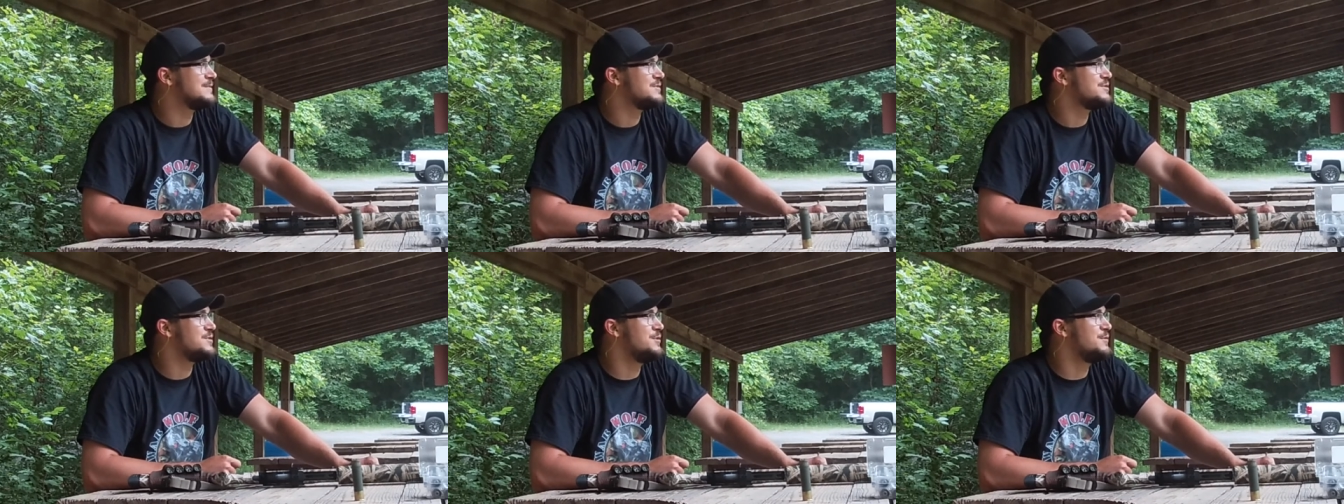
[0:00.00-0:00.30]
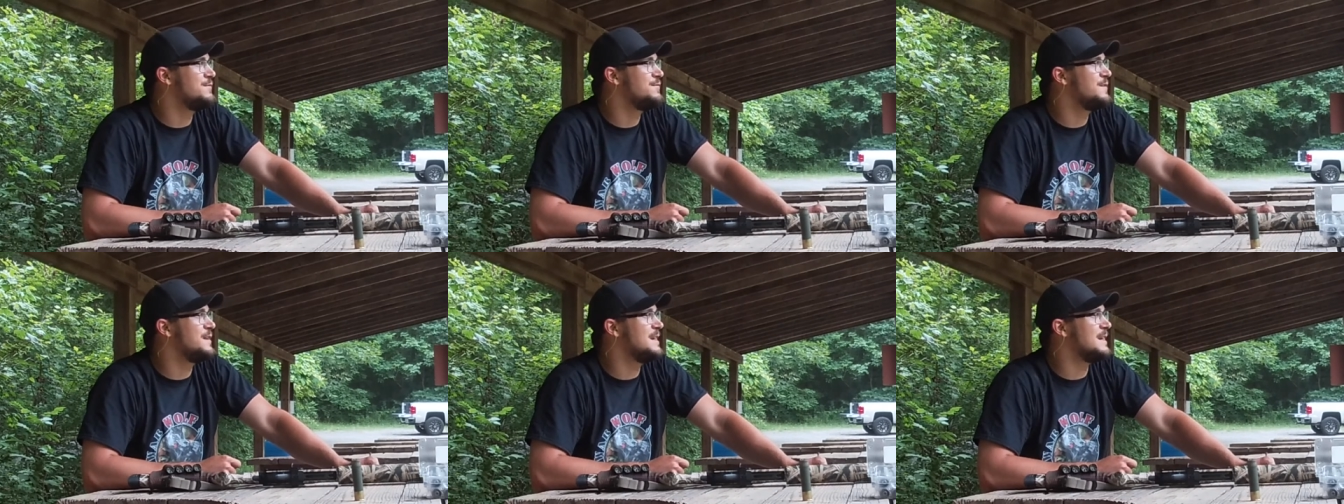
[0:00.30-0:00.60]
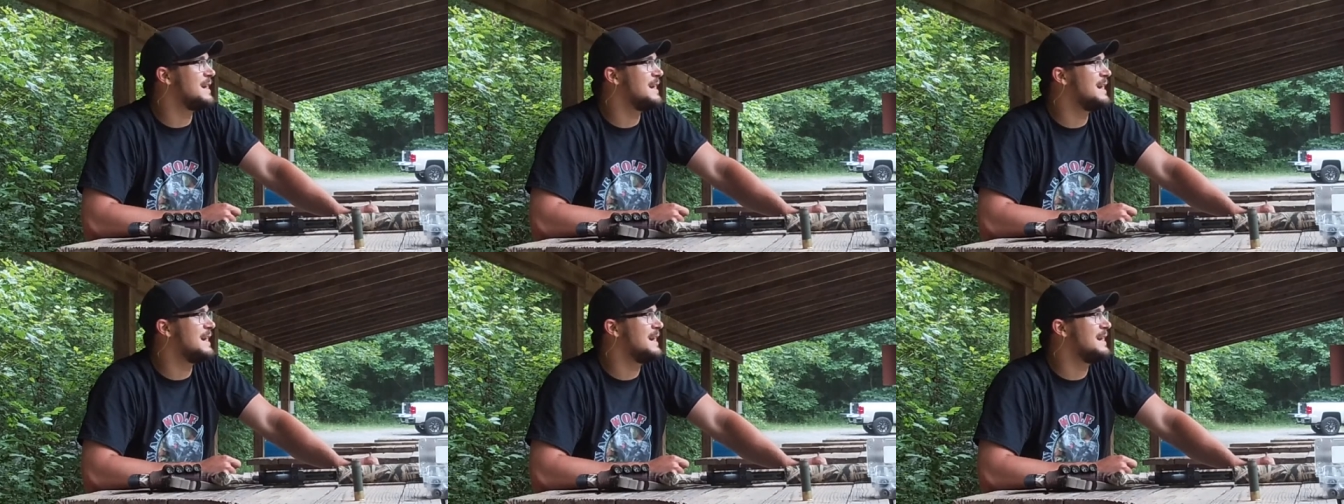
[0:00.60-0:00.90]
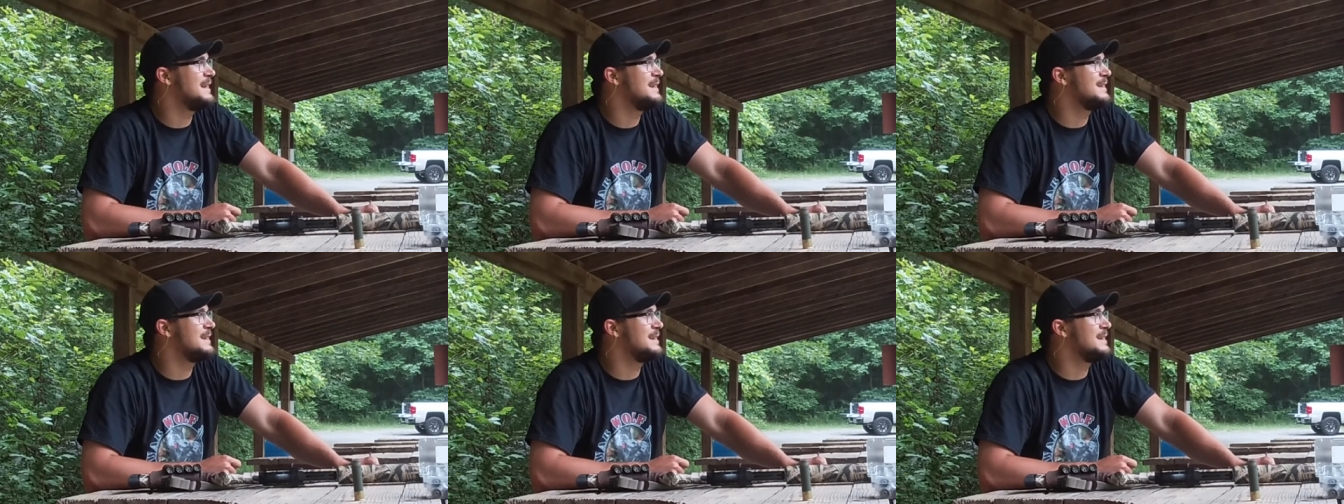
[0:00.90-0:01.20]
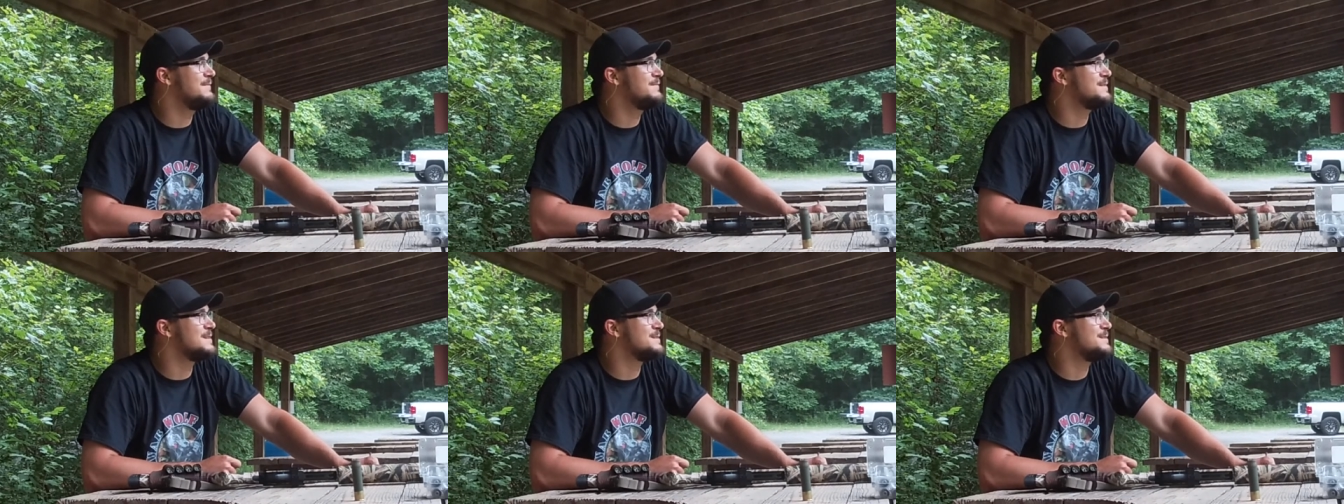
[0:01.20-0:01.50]
two feet high and
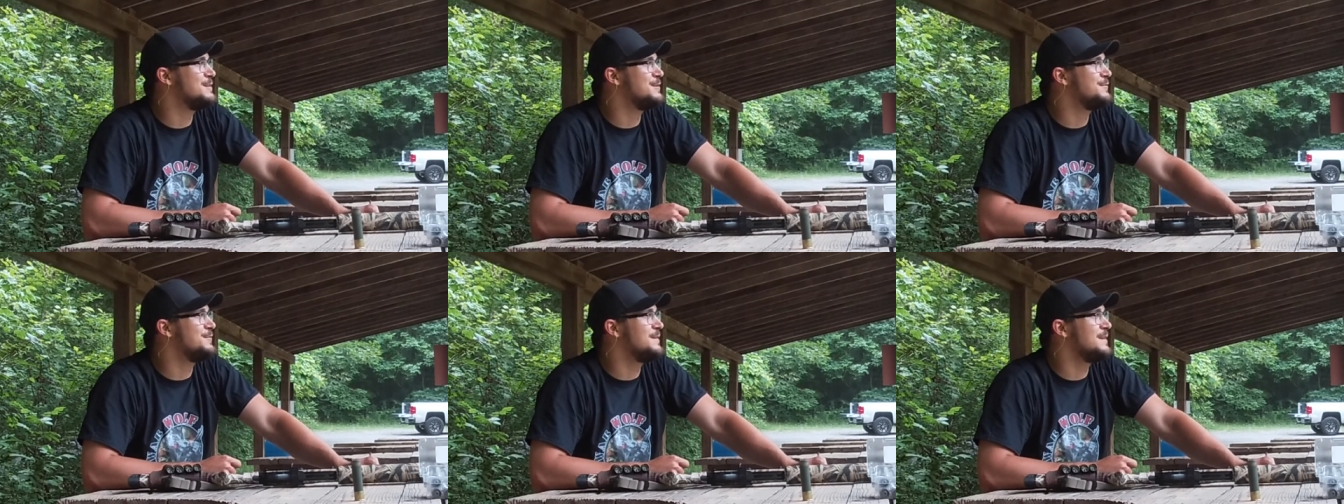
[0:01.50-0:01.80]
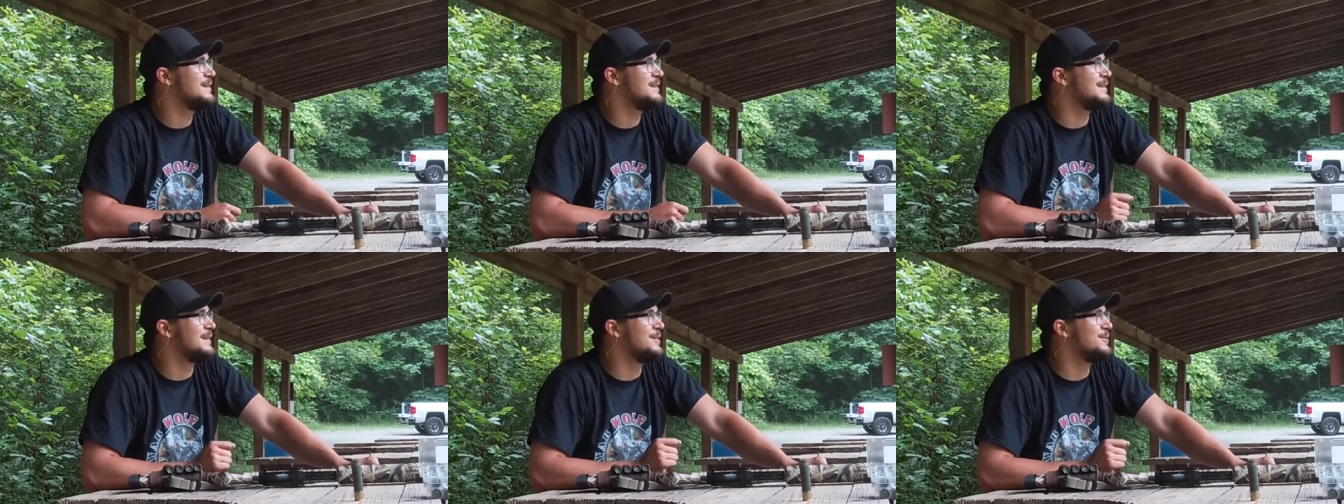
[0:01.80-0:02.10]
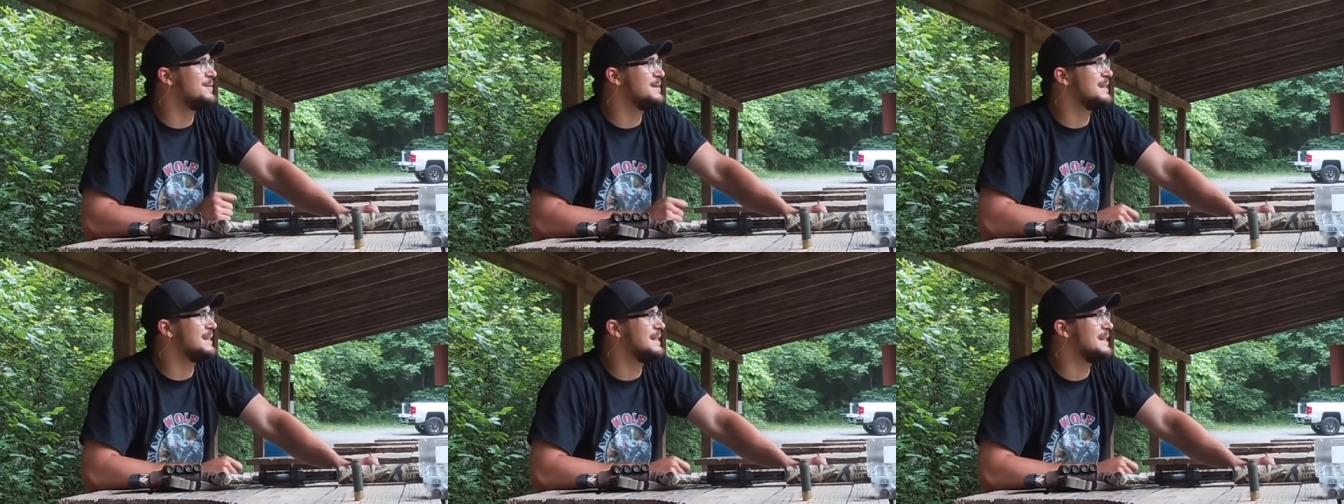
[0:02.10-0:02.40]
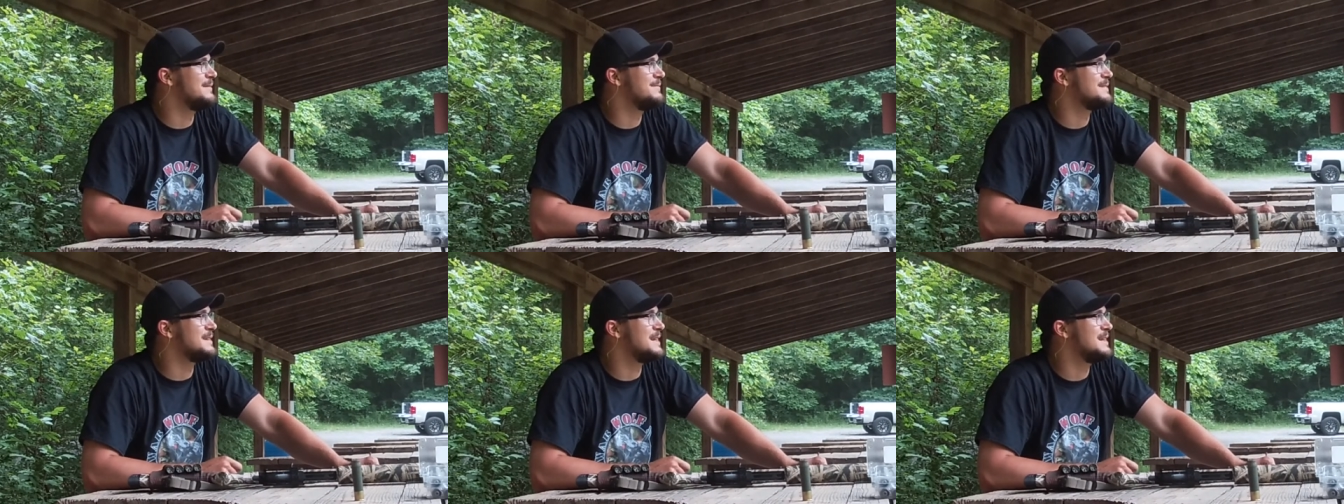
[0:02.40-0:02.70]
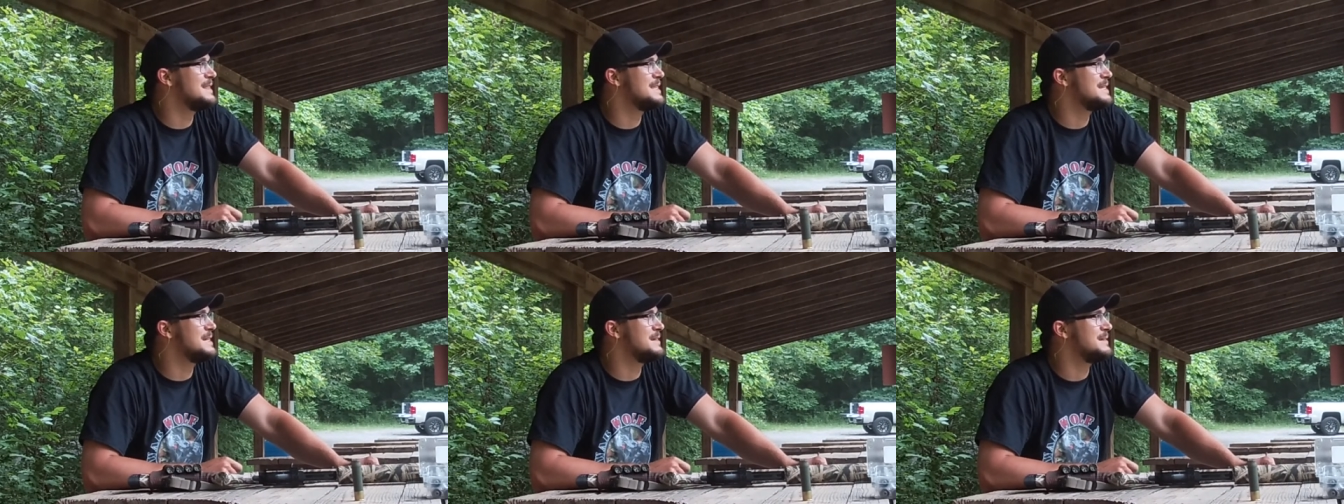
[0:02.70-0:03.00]
left and two feet low and left
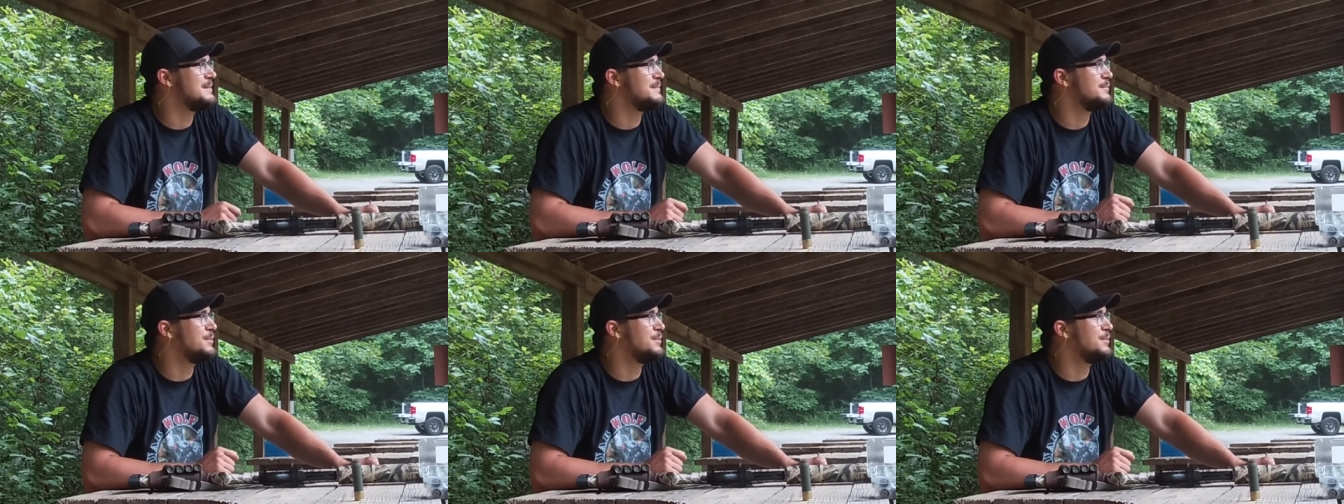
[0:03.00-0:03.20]
on the